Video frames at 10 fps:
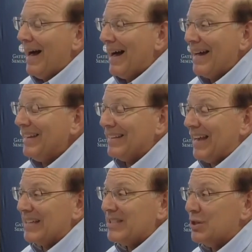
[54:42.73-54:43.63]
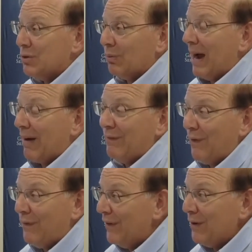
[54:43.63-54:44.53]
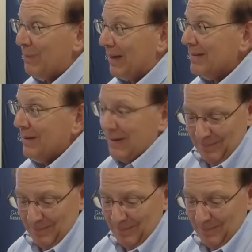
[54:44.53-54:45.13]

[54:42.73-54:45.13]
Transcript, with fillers: I think that's a direct fulfillment.